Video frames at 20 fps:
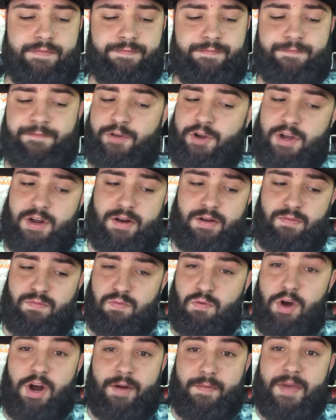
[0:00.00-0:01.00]
If you're gonna
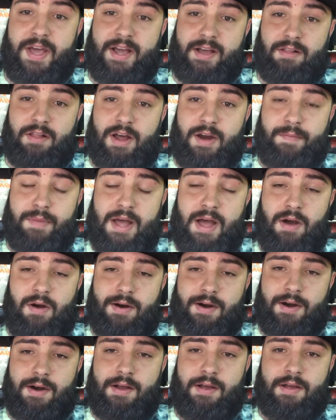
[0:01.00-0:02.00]
want to make a lot of
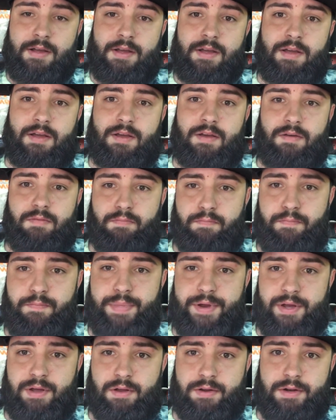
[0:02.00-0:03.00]
power,
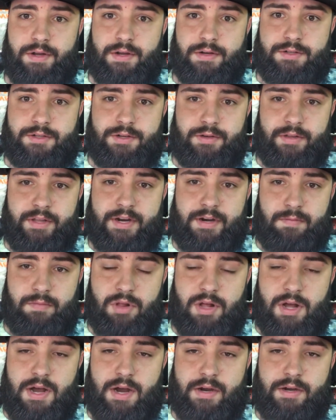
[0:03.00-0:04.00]
build a 2-liter
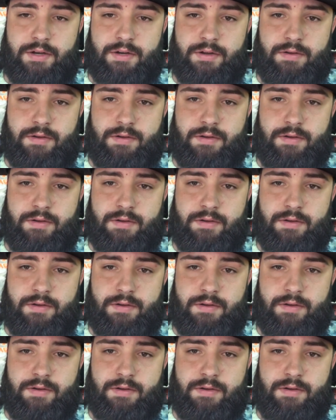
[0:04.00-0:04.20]
block.